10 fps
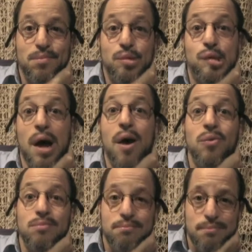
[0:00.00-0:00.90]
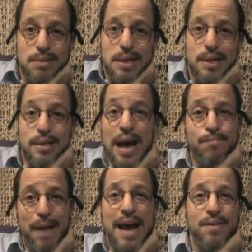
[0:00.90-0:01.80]
So,
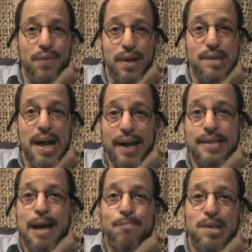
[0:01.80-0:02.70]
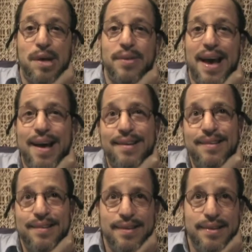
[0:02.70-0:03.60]
not bad for a second episode, eh?
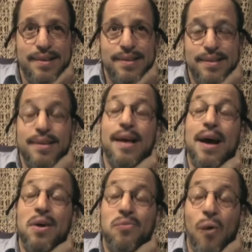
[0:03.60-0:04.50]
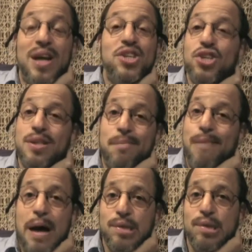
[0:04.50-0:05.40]
Did I avoid
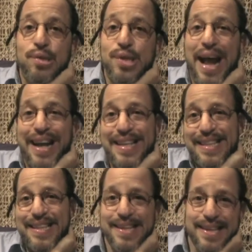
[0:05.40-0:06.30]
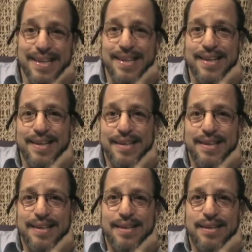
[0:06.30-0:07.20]
schlamazel seconds?
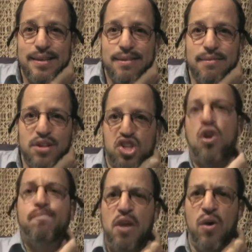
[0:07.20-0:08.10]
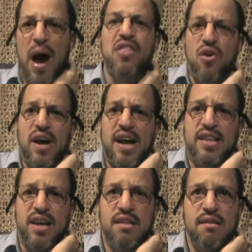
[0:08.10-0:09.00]
Well, stop you, I thought I
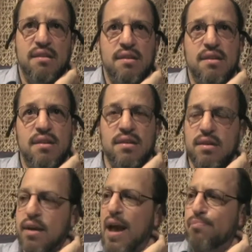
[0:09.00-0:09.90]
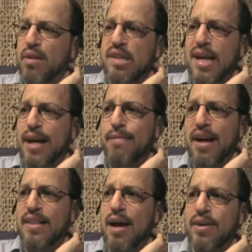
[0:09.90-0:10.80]
did. Can't please
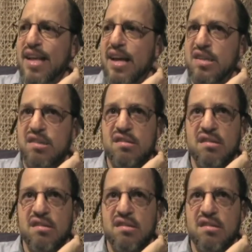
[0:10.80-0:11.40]
anybody nowadays.